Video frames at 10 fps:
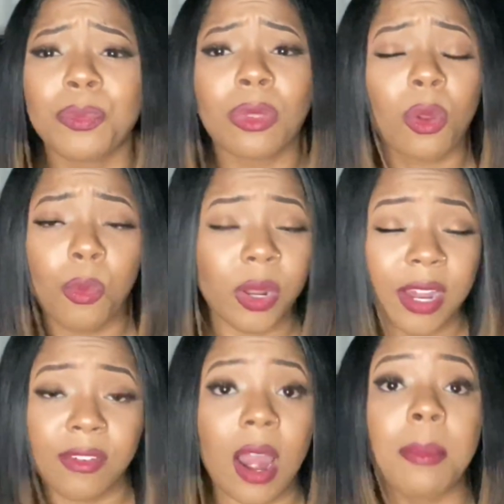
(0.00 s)

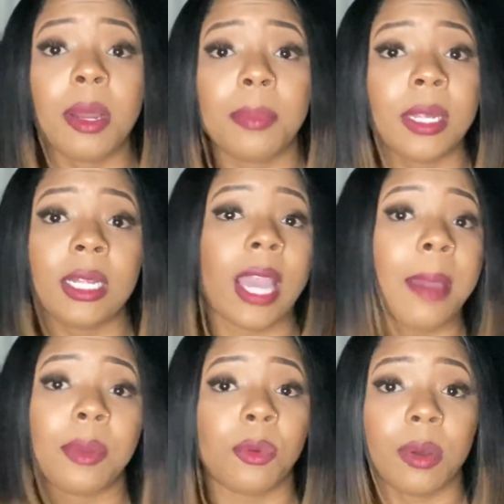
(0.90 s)
whatever, I'm completely
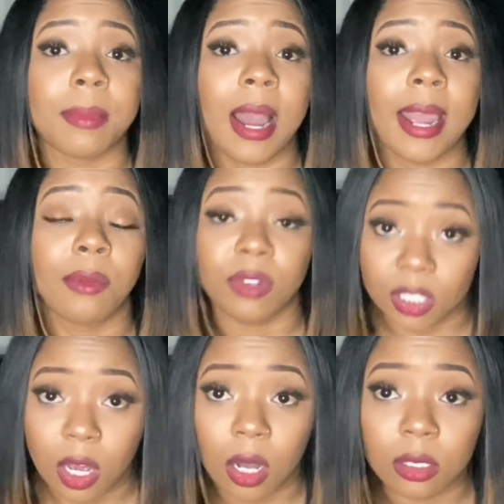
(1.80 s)
happy with my
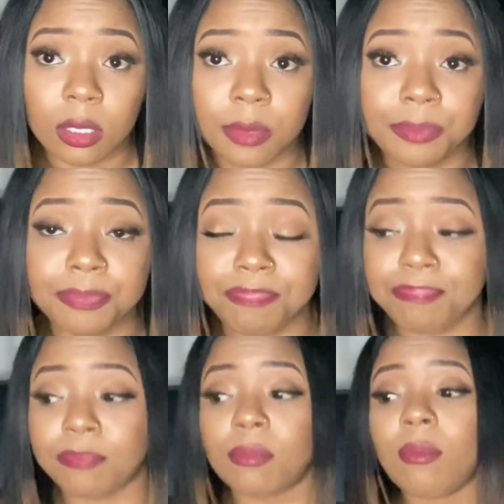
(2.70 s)
results.
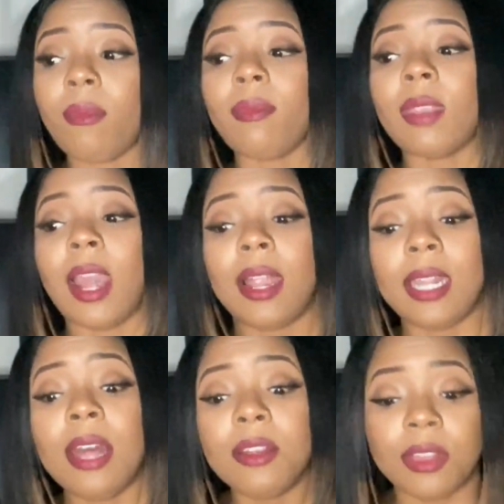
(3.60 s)

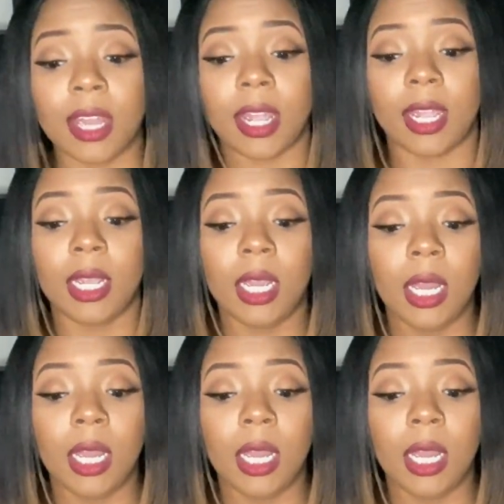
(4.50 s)
Another thing,